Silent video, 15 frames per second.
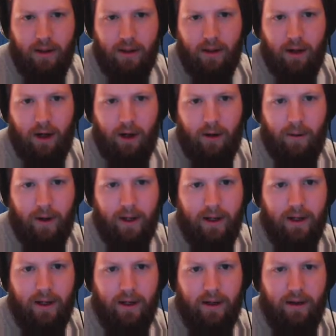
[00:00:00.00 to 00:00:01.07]
Alright.
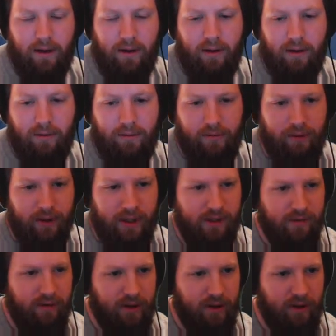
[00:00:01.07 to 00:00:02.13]
Free
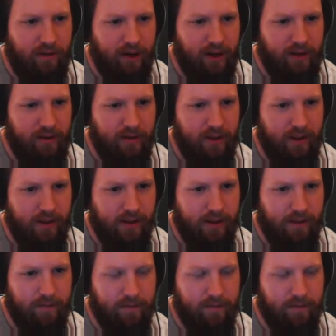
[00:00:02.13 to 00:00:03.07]
civilian factories.